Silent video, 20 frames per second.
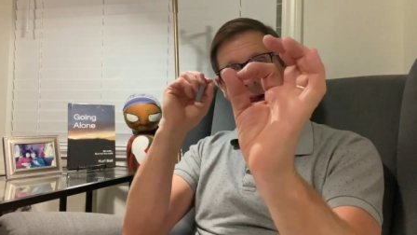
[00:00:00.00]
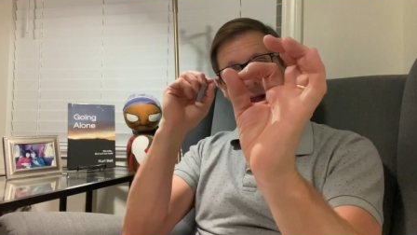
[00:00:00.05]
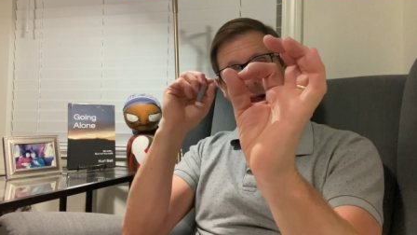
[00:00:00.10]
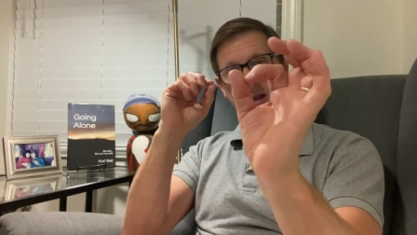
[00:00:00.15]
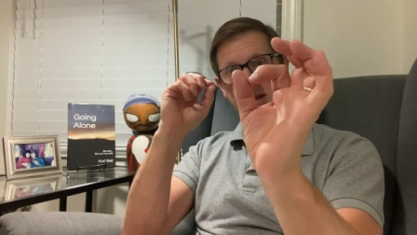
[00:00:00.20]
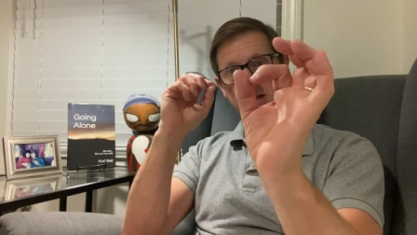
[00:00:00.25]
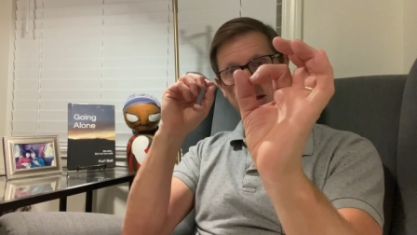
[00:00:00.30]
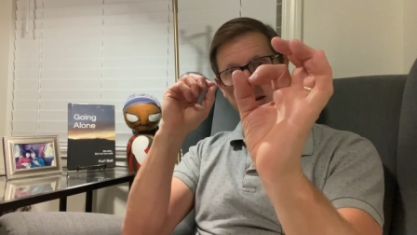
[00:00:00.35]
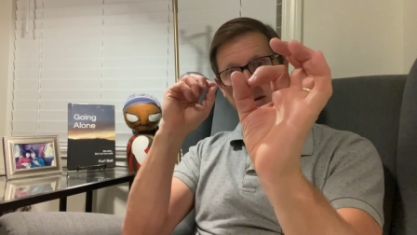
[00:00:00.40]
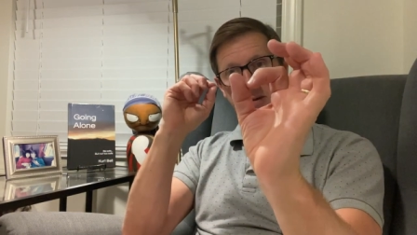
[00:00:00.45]

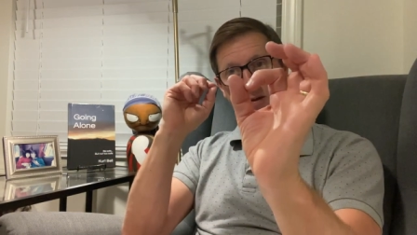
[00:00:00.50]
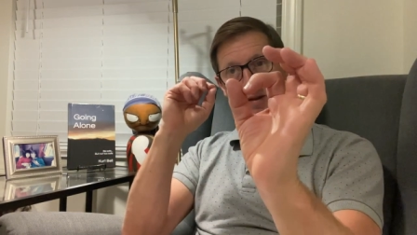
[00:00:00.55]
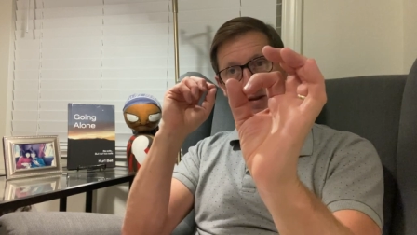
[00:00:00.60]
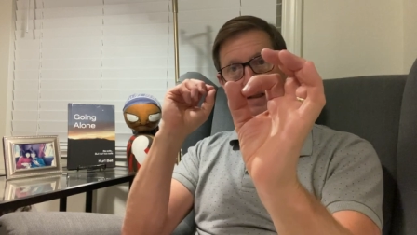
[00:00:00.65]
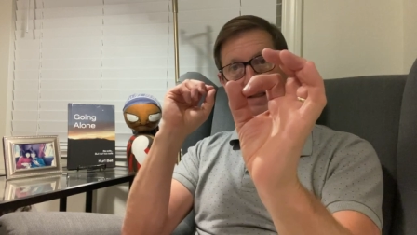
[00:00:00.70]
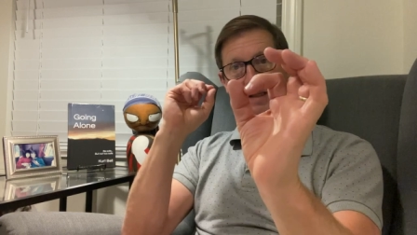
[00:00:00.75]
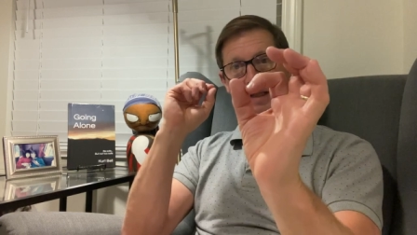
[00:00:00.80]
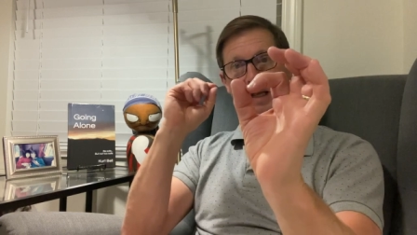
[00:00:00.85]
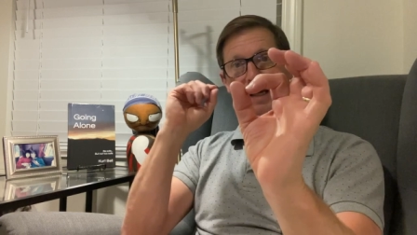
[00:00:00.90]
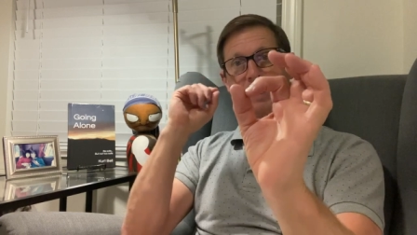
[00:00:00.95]
it's,
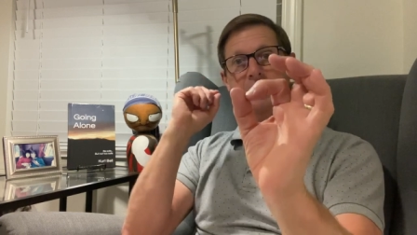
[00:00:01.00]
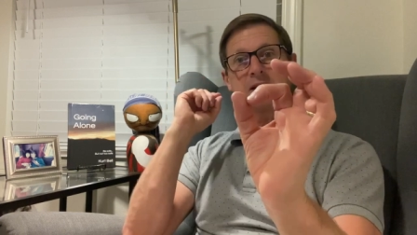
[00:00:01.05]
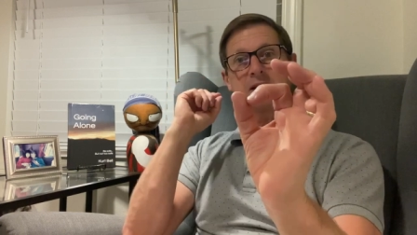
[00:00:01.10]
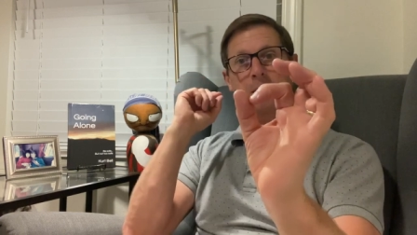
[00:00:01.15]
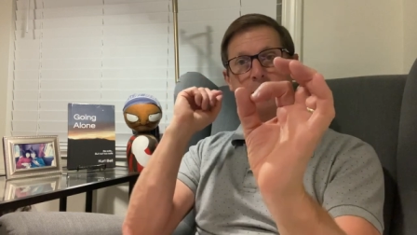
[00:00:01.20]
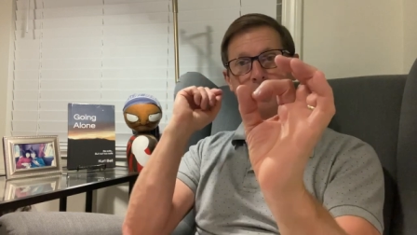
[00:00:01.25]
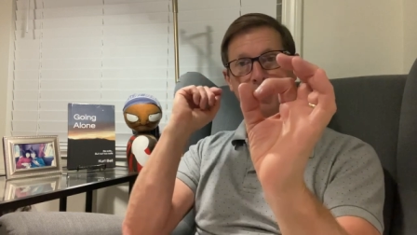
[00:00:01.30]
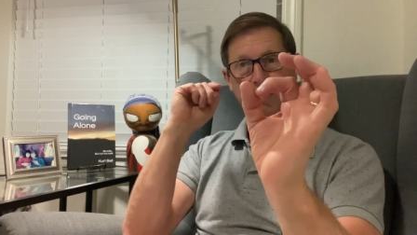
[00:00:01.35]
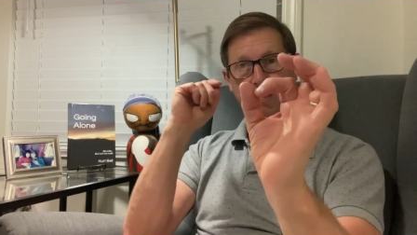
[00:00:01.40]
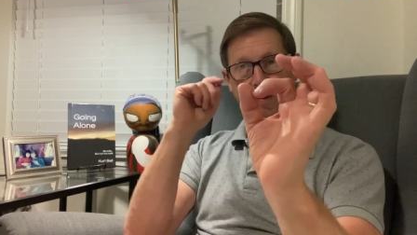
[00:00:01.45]
it's the
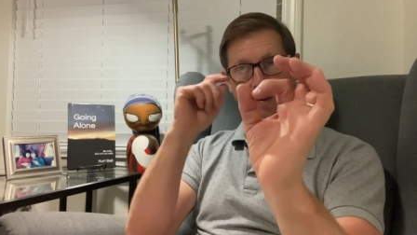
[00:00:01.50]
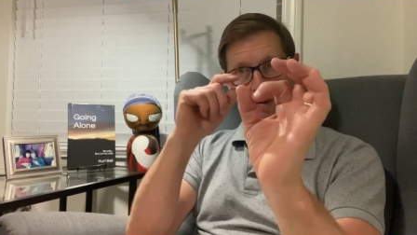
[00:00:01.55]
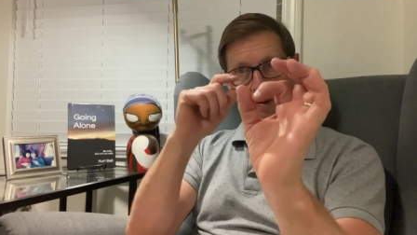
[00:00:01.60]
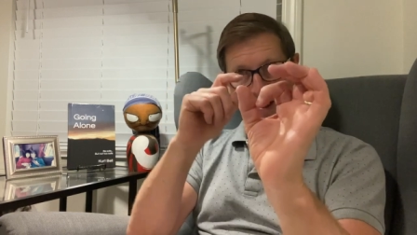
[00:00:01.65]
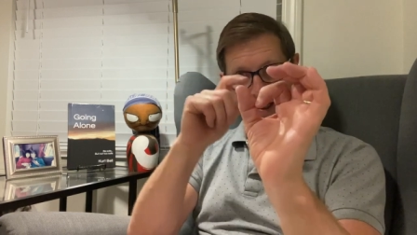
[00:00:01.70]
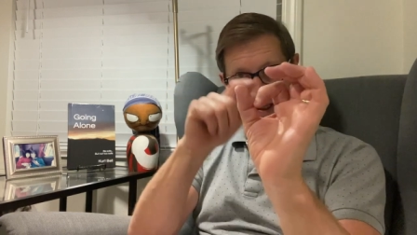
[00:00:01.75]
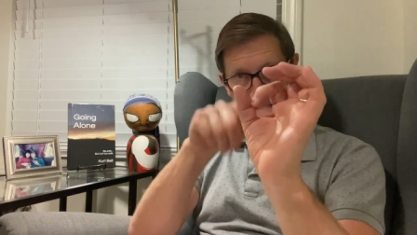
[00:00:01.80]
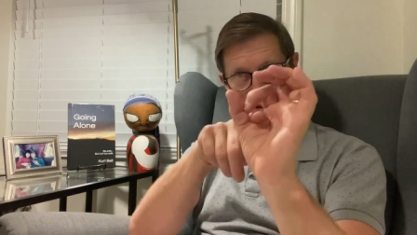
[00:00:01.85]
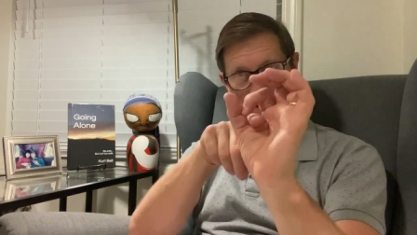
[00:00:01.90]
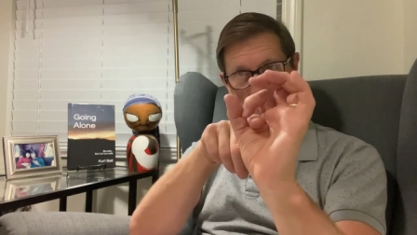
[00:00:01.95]
exception when we
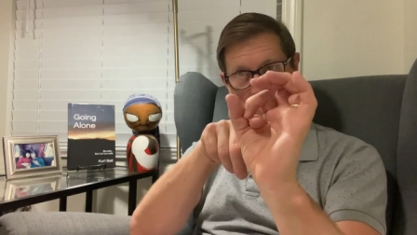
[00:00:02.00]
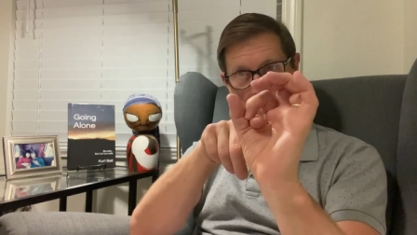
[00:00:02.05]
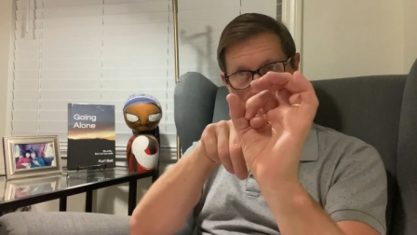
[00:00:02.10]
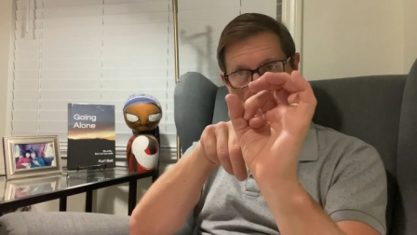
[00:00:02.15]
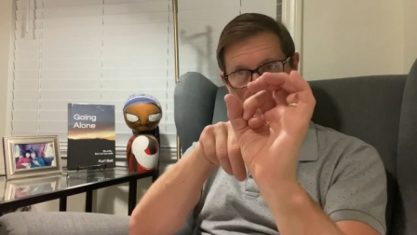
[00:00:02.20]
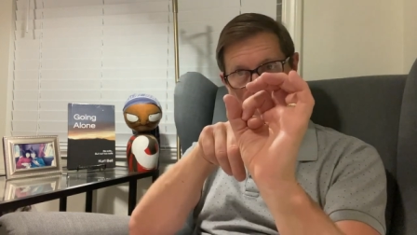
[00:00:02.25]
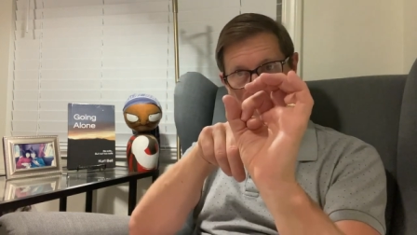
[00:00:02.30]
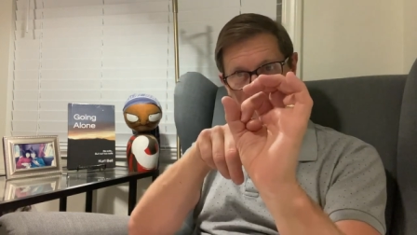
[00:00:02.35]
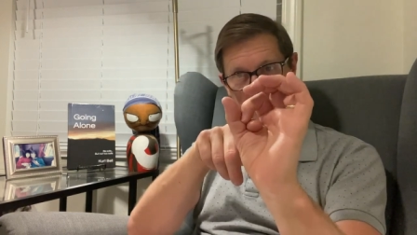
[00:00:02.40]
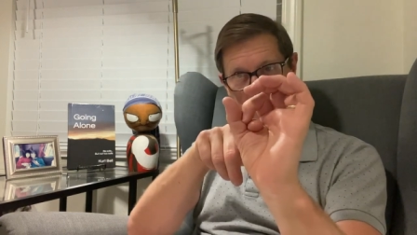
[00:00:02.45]
hit the
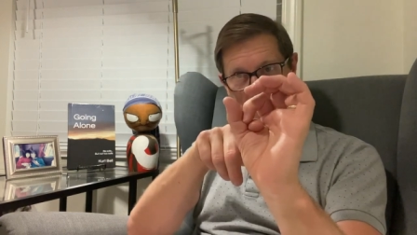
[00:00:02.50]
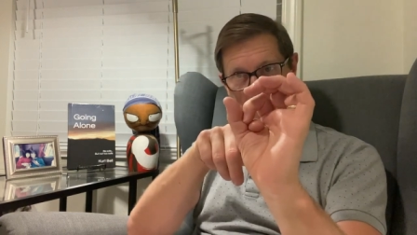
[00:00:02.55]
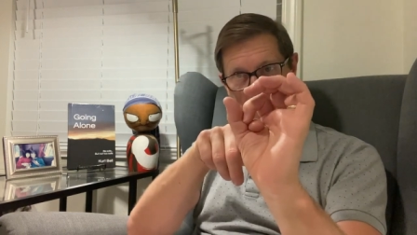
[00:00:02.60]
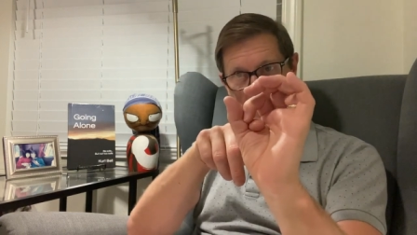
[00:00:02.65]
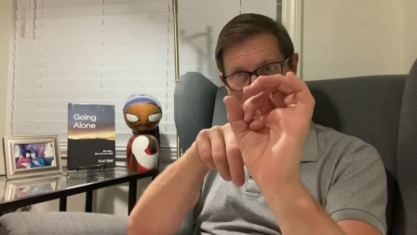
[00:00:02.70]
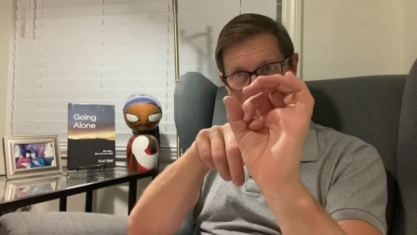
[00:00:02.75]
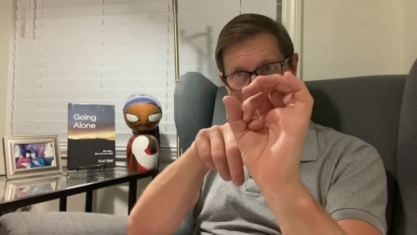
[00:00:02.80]
bullseye.